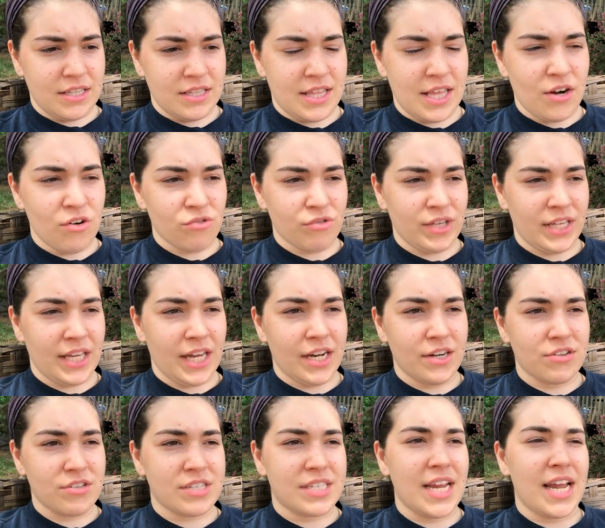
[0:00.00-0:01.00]
they don't really
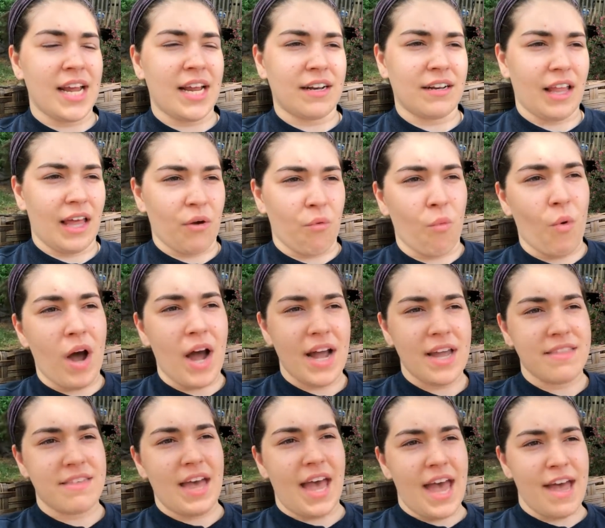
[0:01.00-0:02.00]
understand like
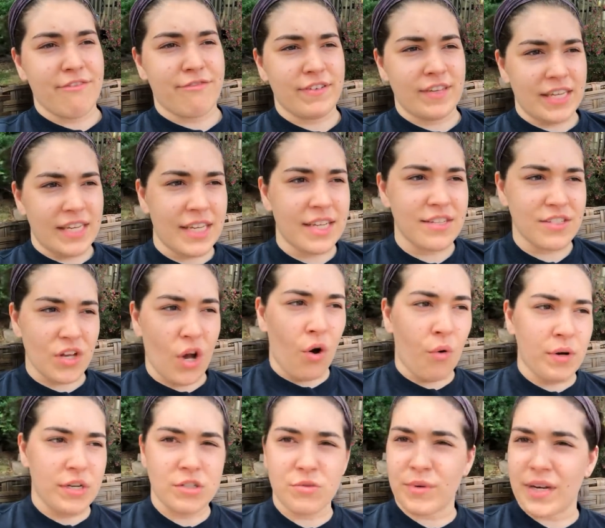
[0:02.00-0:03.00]
why the F E is
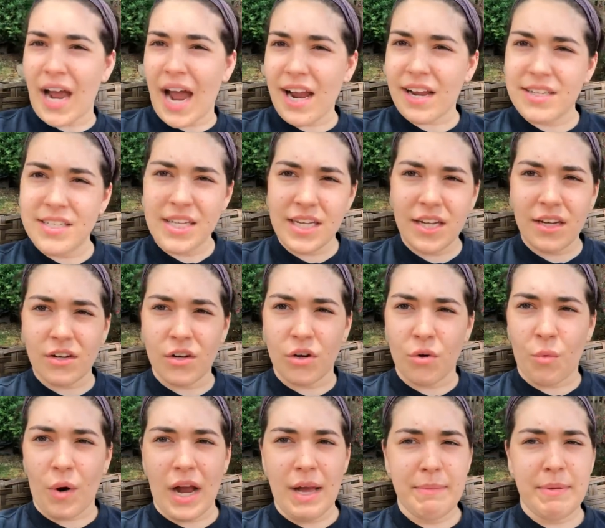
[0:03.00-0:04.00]
always reacting
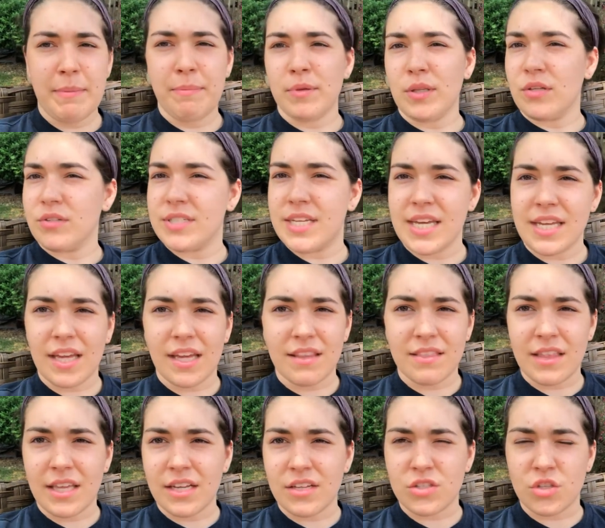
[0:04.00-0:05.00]
or why people are
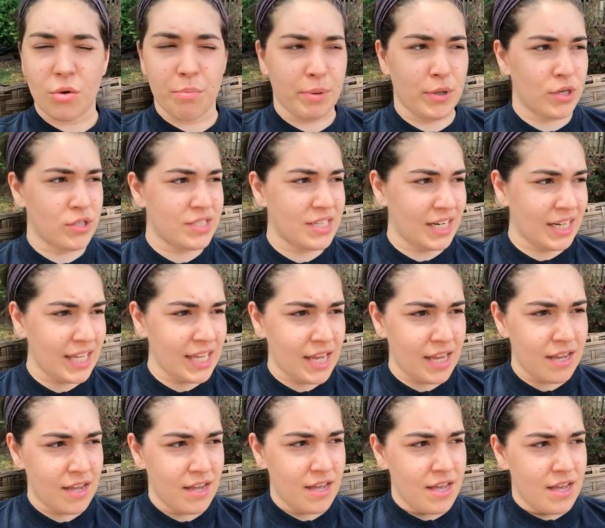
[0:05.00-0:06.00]
taking things so
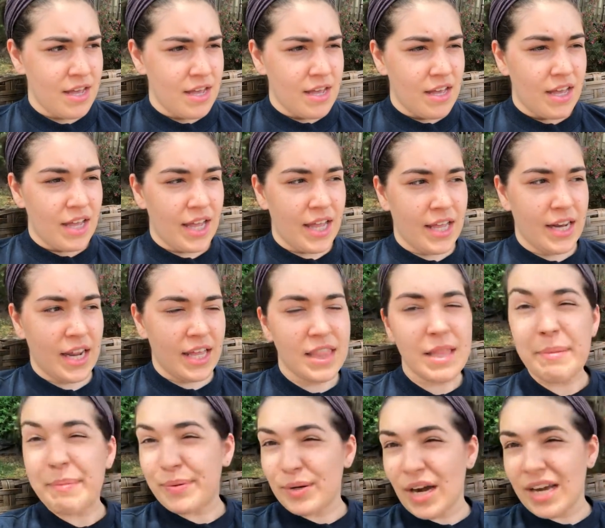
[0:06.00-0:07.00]
personally. And
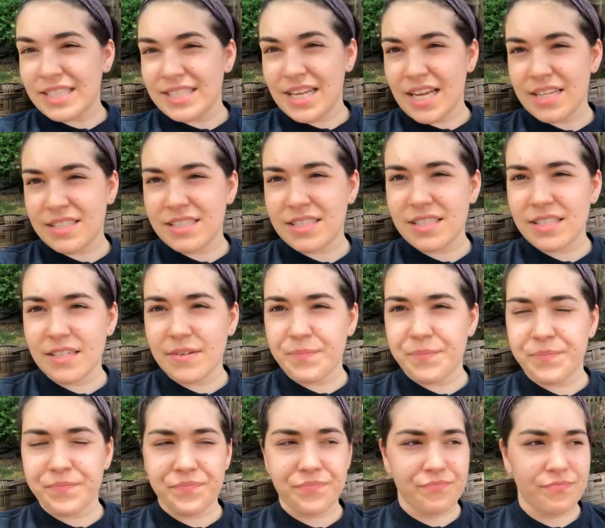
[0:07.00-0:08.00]
in the process,
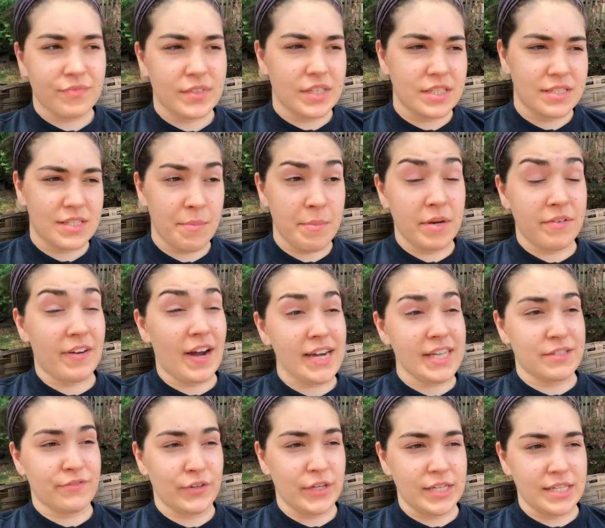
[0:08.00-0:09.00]
some
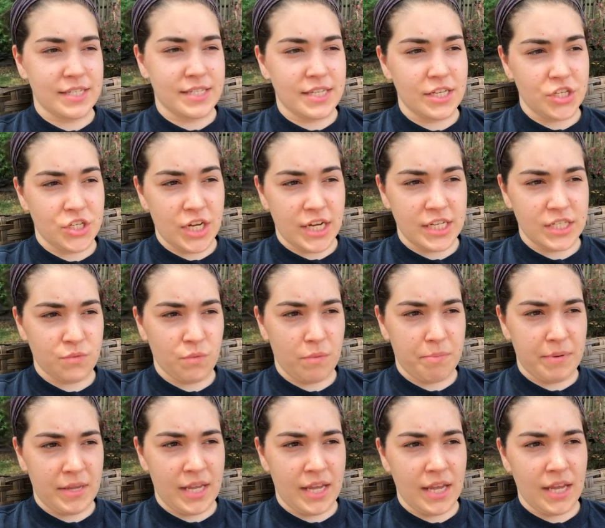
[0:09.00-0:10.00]
advice for E S T Js
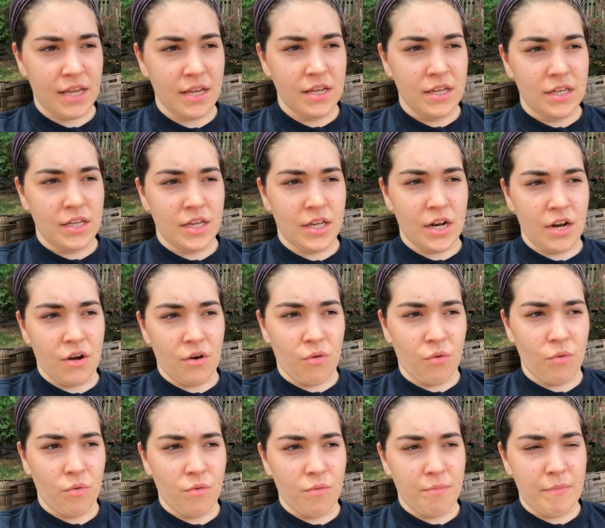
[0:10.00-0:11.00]
would be, you
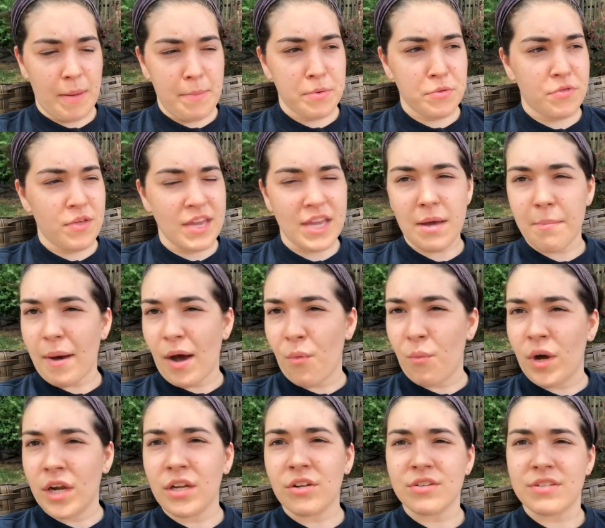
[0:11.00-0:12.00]
know, maybe think
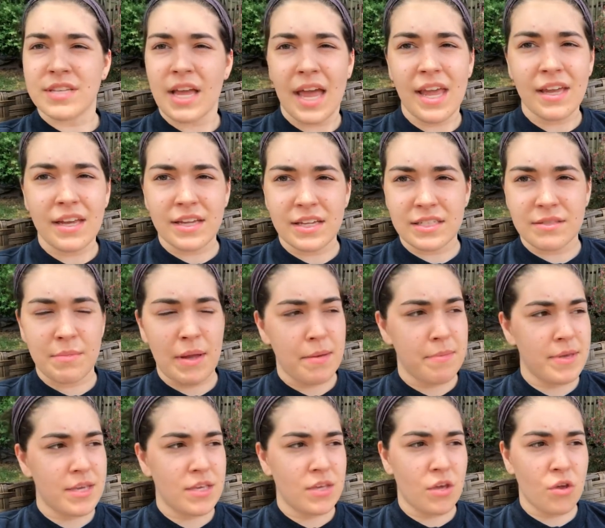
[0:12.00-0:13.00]
about what you're saying, because
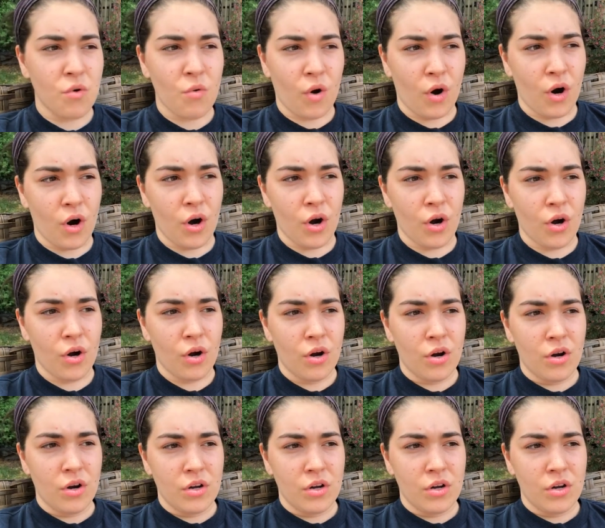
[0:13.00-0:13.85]
maybe you are